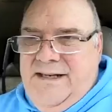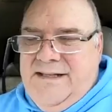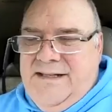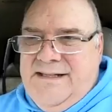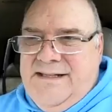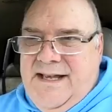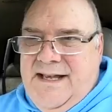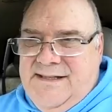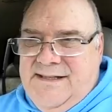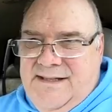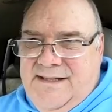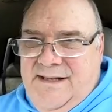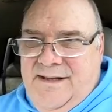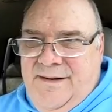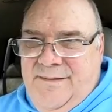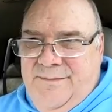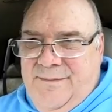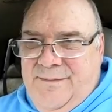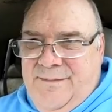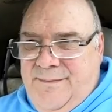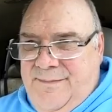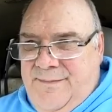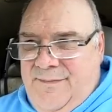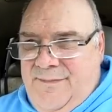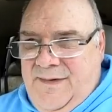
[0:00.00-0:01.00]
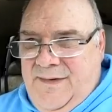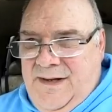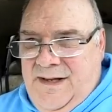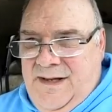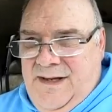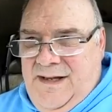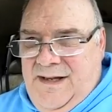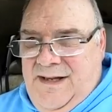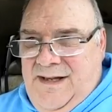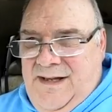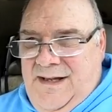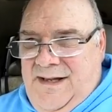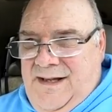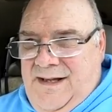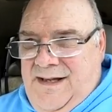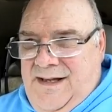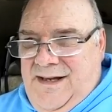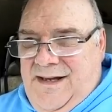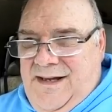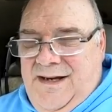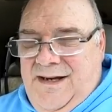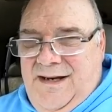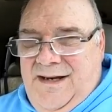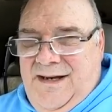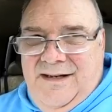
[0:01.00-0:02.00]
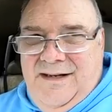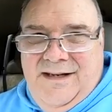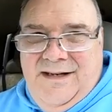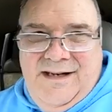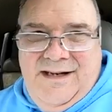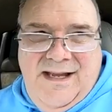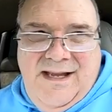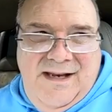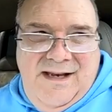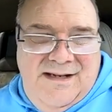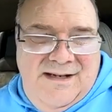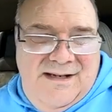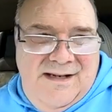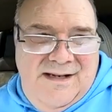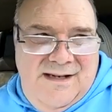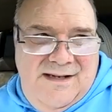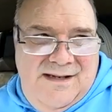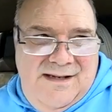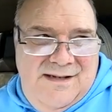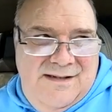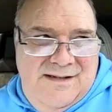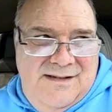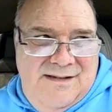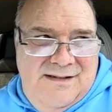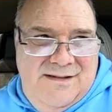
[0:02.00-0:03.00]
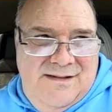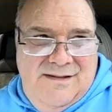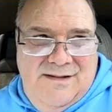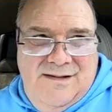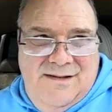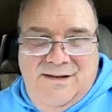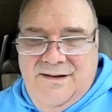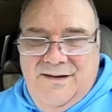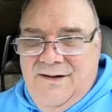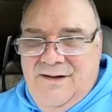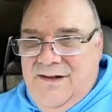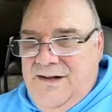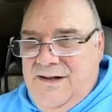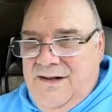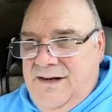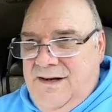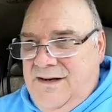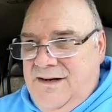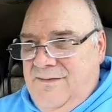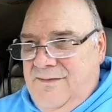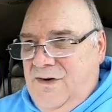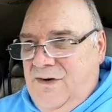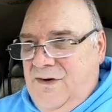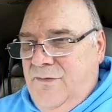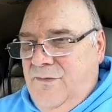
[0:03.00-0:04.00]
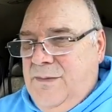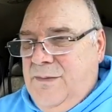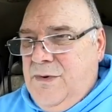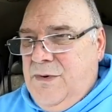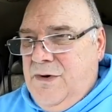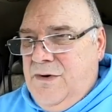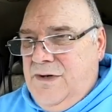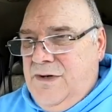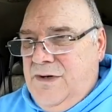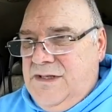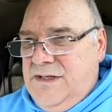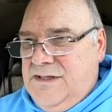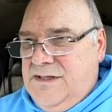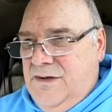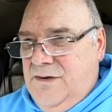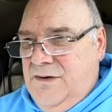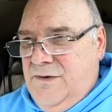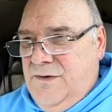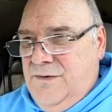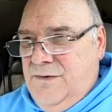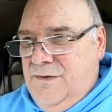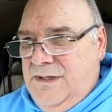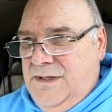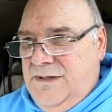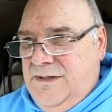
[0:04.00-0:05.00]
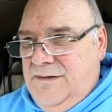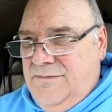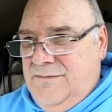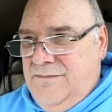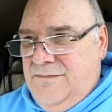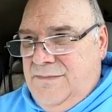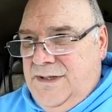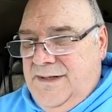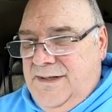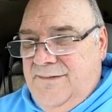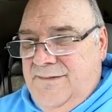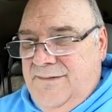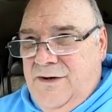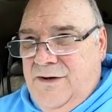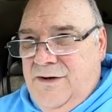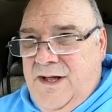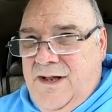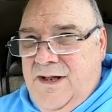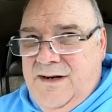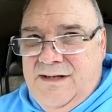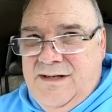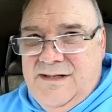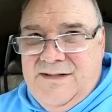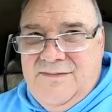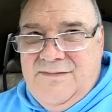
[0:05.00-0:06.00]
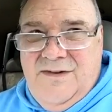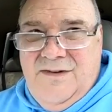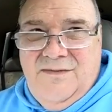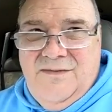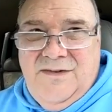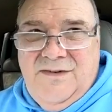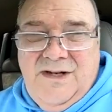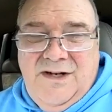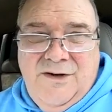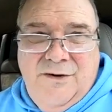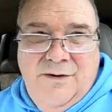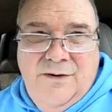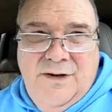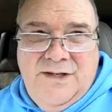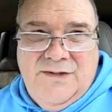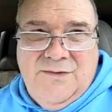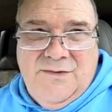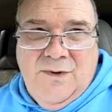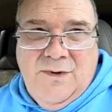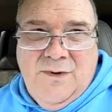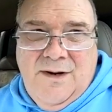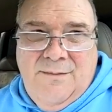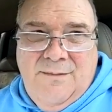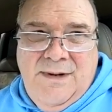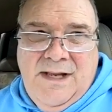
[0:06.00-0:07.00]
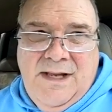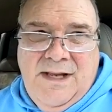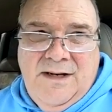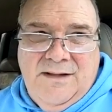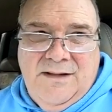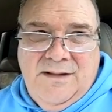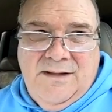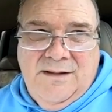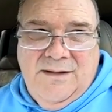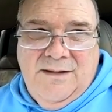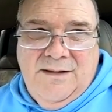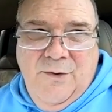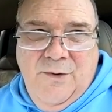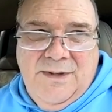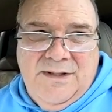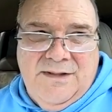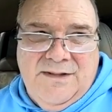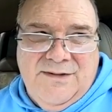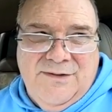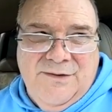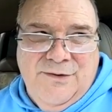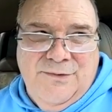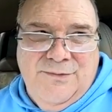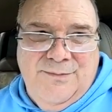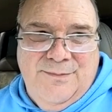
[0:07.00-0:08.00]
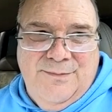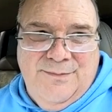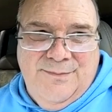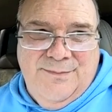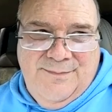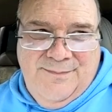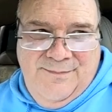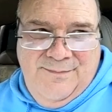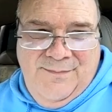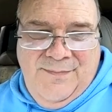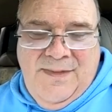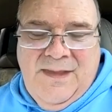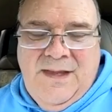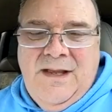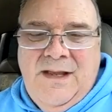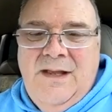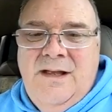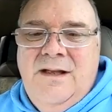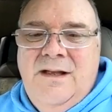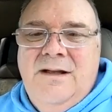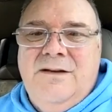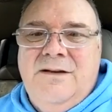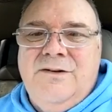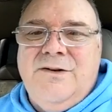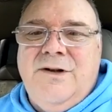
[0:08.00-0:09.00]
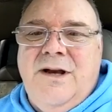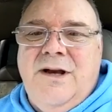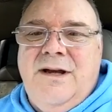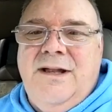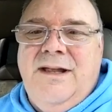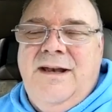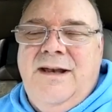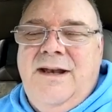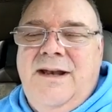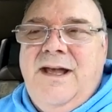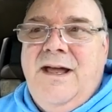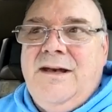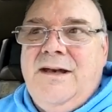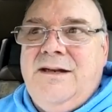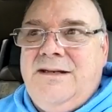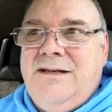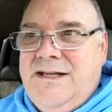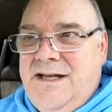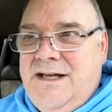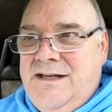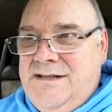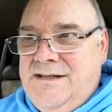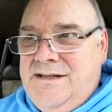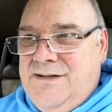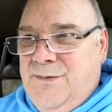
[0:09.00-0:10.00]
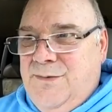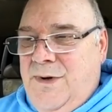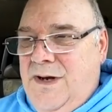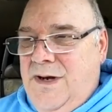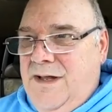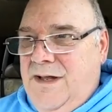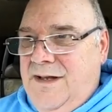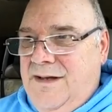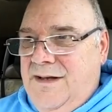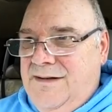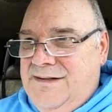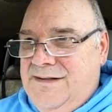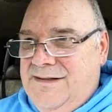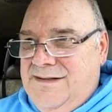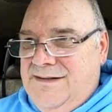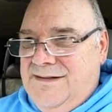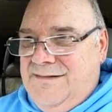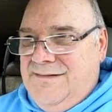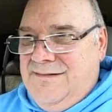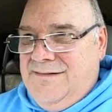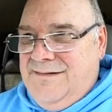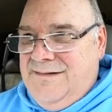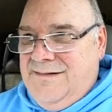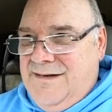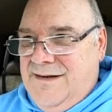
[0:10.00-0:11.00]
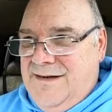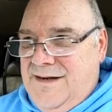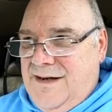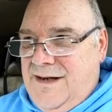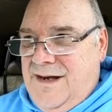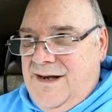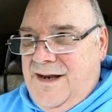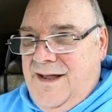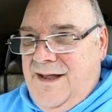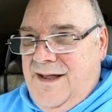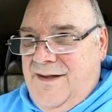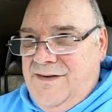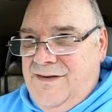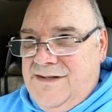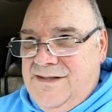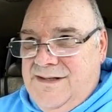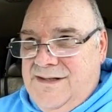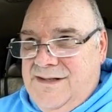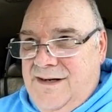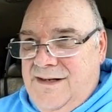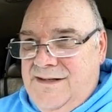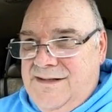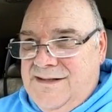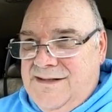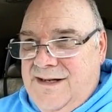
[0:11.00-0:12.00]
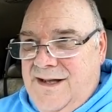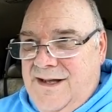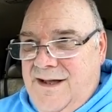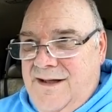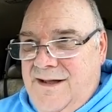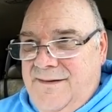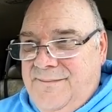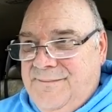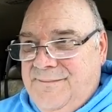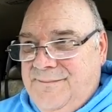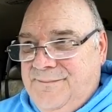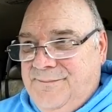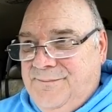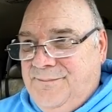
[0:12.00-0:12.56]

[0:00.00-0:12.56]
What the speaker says: test them, getting a day. Today is, the end of November, and so believe it or not, it's 50 degrees where I'm at the moment. So trying to get out and test while I have a sunny sky.